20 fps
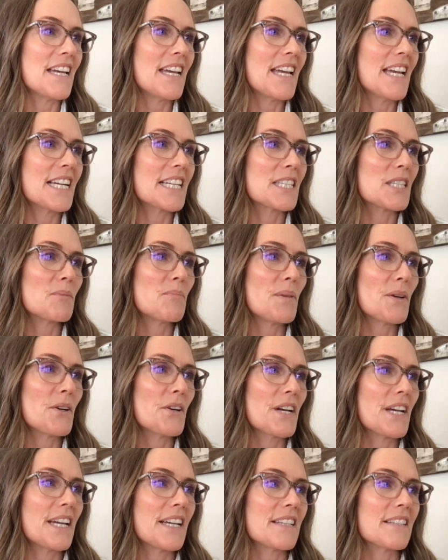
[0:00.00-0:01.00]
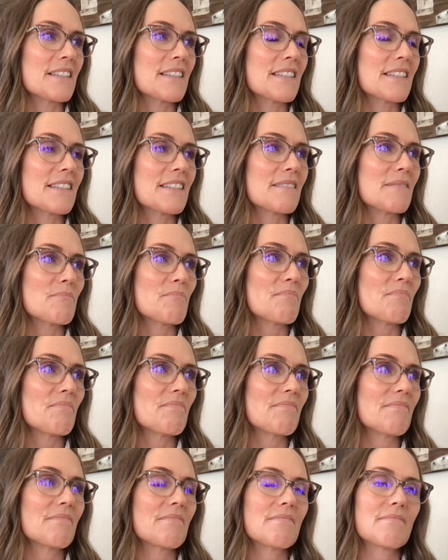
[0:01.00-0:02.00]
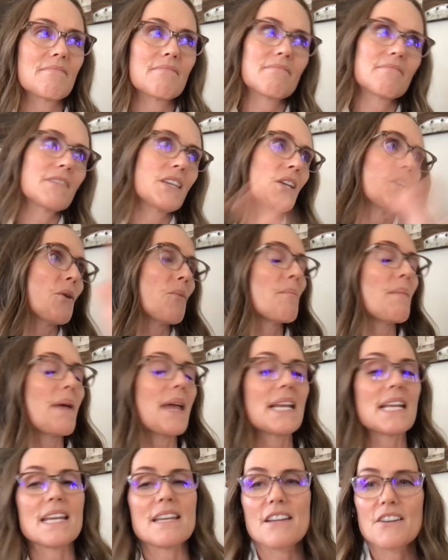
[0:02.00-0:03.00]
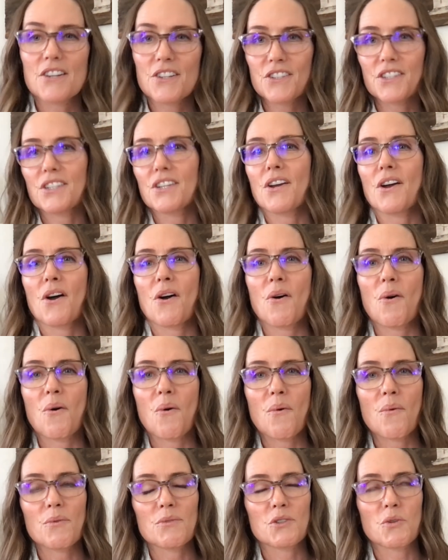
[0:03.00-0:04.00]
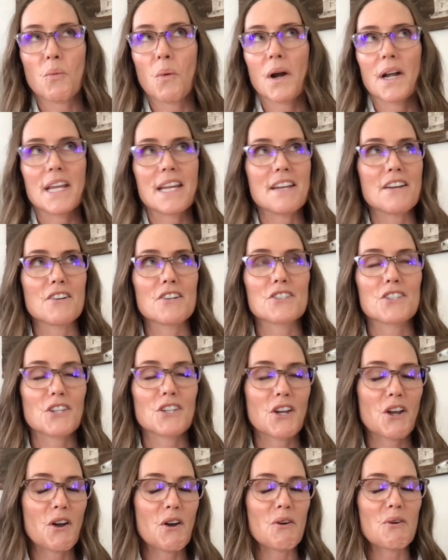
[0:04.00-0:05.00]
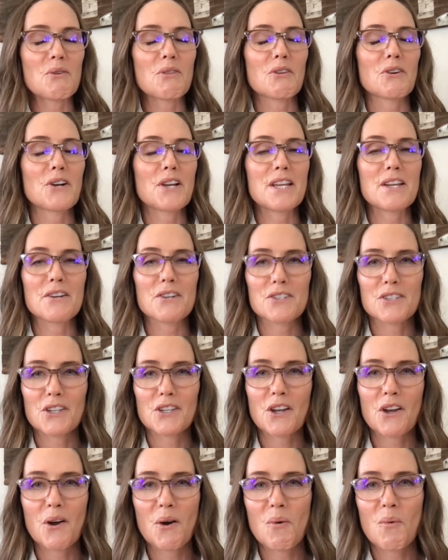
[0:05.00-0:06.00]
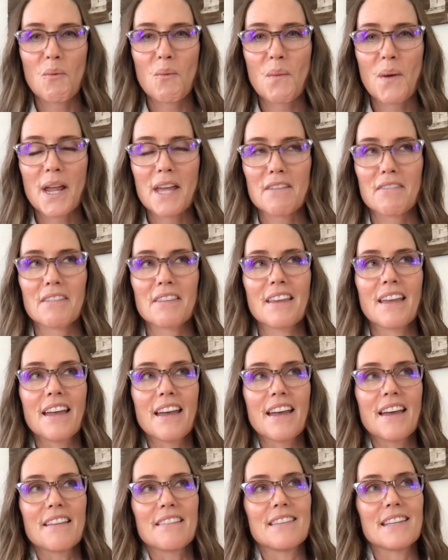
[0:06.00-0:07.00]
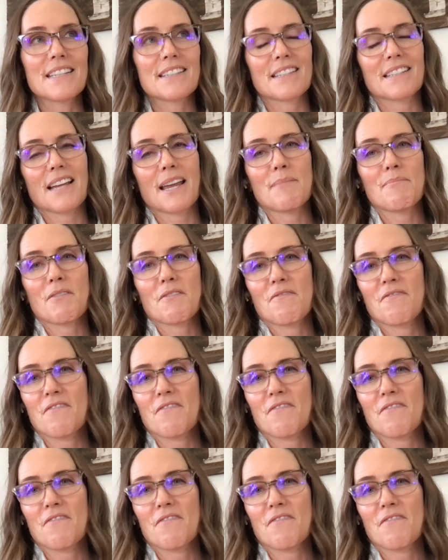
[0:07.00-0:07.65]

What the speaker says: experience, many years ago, 20 years ago, 30 years ago, with this type of